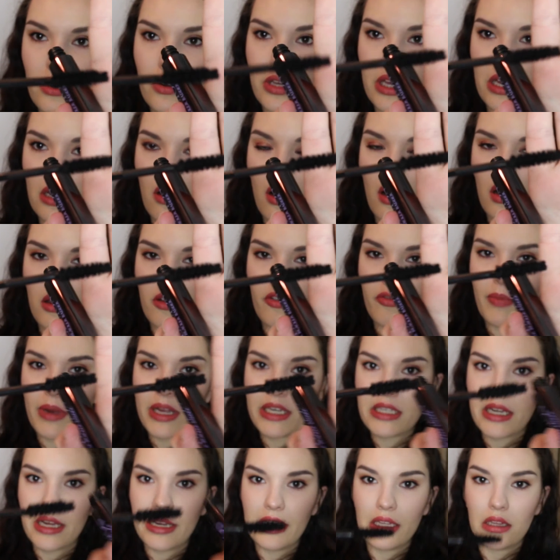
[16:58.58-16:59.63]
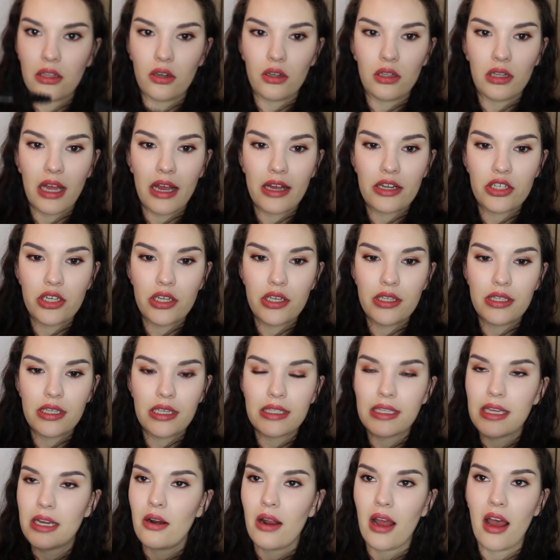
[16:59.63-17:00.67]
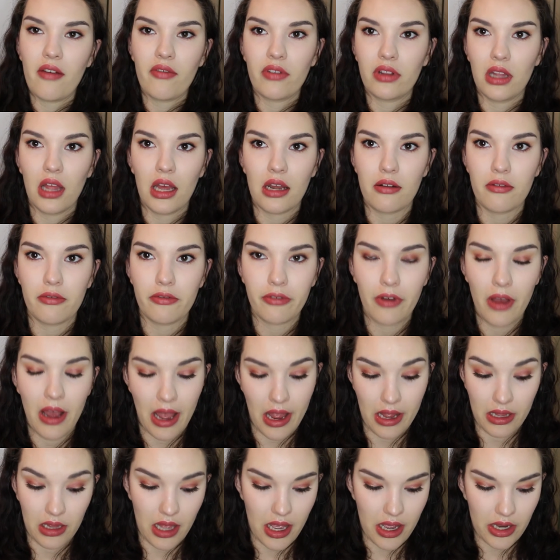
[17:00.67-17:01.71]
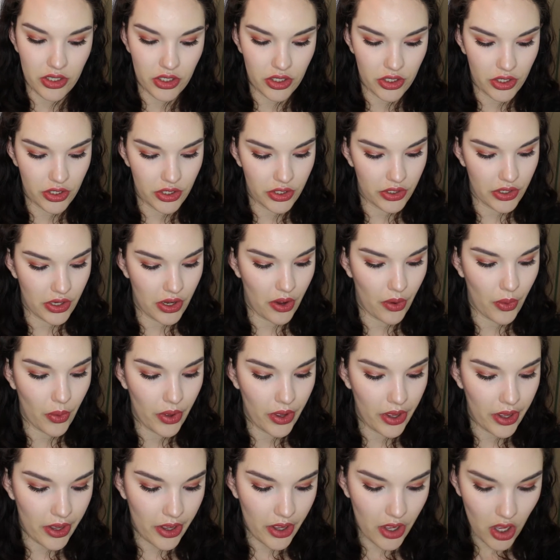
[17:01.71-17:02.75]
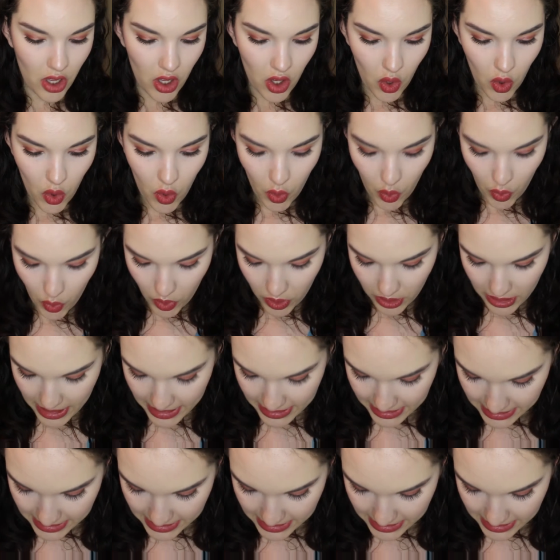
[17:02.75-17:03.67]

get all of my tiny little lashes because I don't have a lot of eyelash. So let's